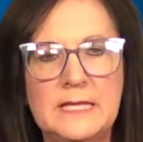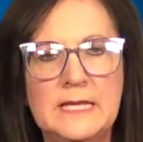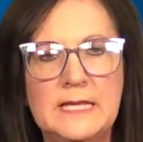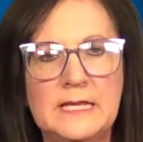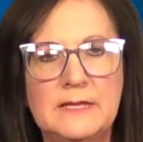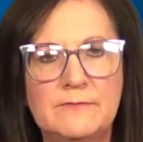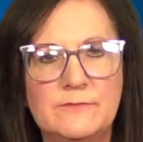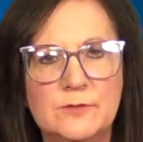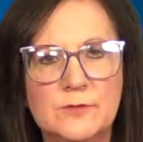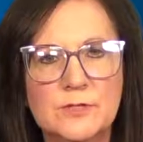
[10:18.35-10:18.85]

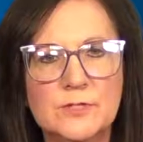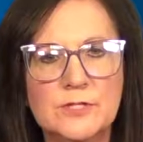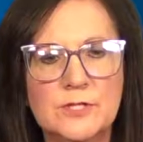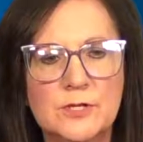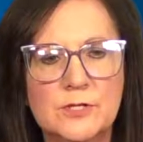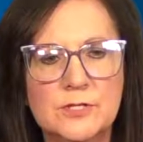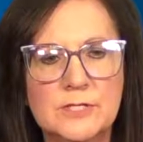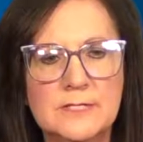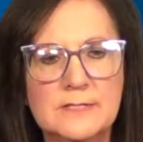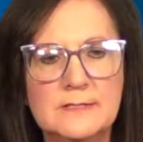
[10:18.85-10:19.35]
If your
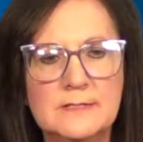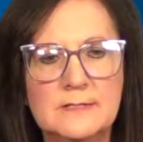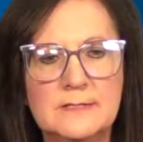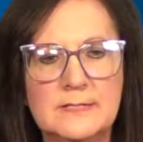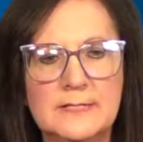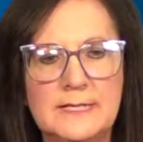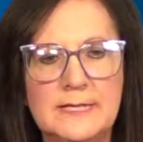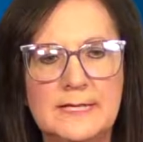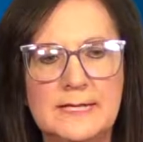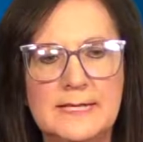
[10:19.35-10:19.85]
surgeon's
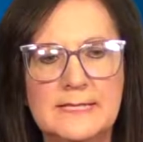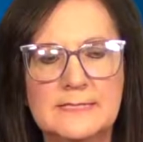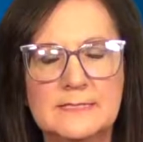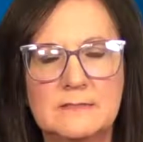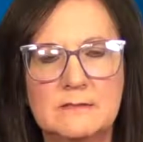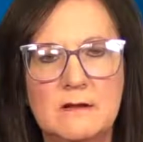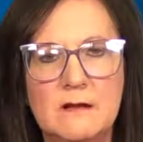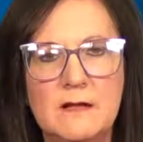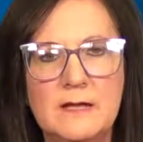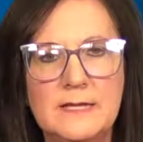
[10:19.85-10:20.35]
clinic has
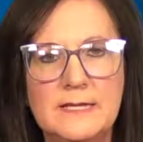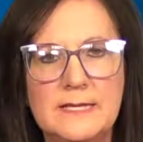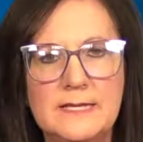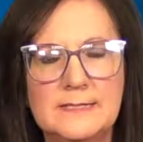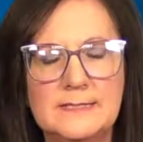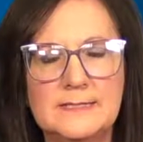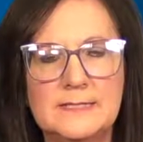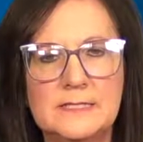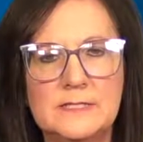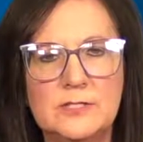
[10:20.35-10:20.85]
not yet
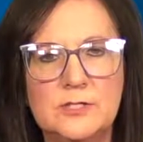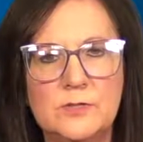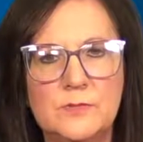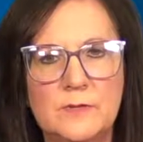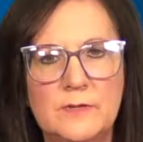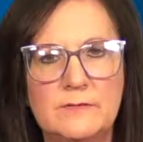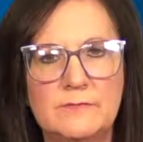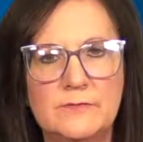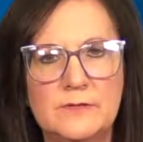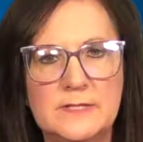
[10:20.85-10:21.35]
set you
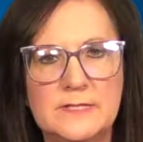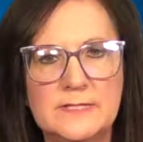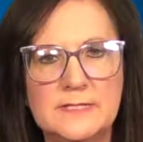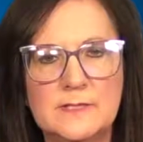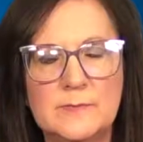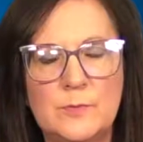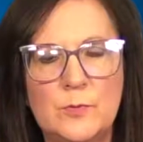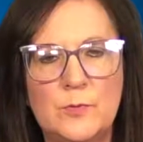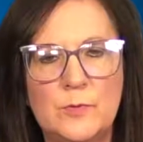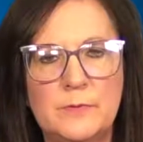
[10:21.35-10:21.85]
up for this
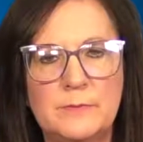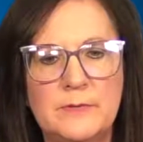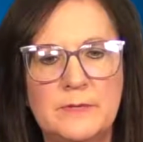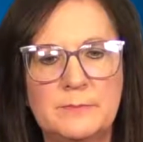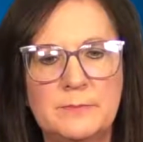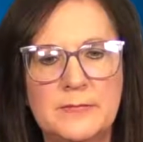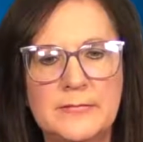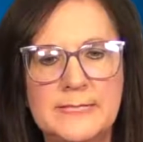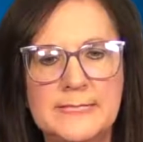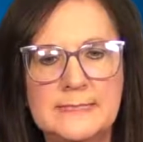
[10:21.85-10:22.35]
appointment,
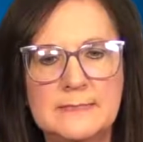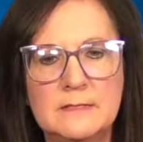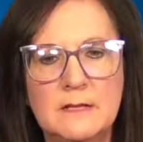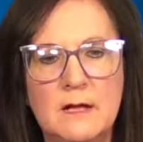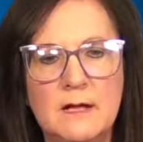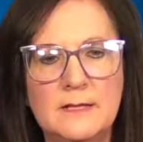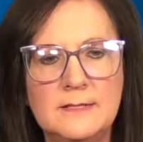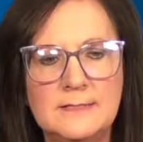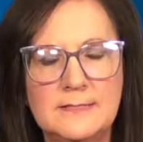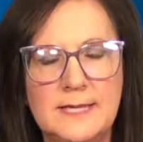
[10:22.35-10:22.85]
please
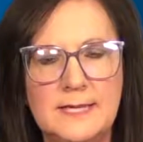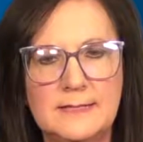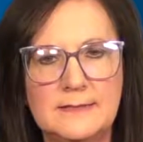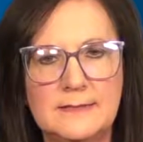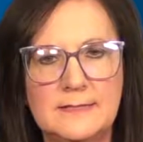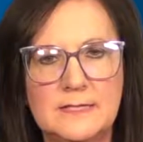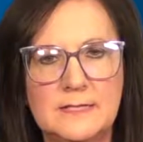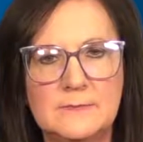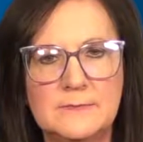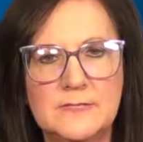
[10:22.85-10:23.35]
contact
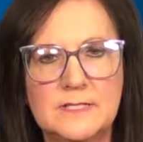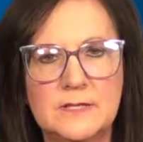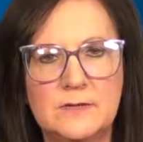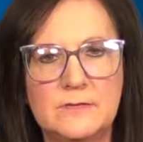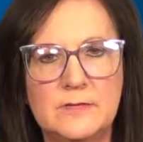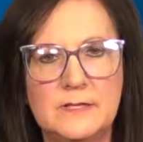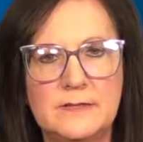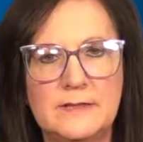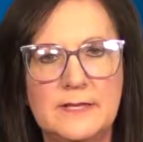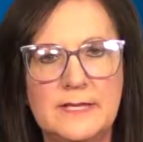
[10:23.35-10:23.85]
them so
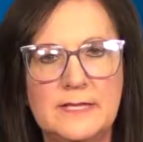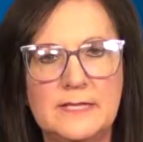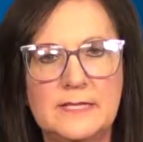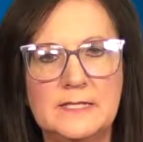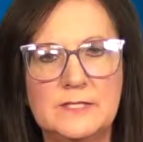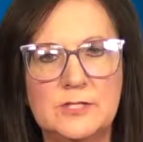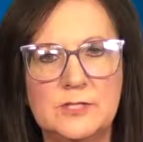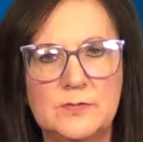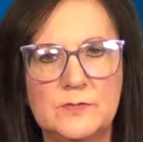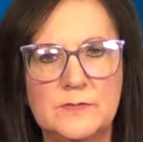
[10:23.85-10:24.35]
that they can
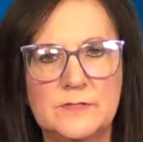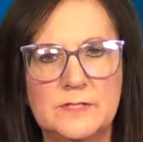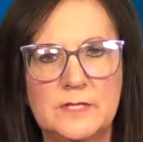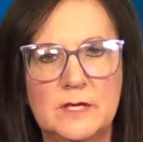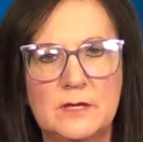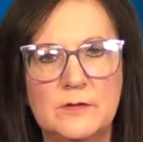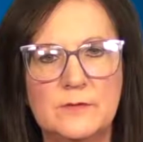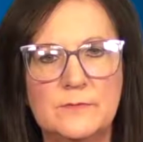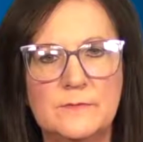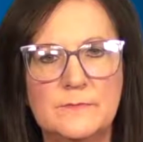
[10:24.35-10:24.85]
do
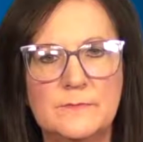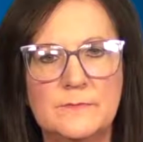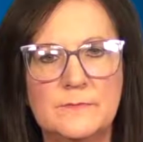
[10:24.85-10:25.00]
so.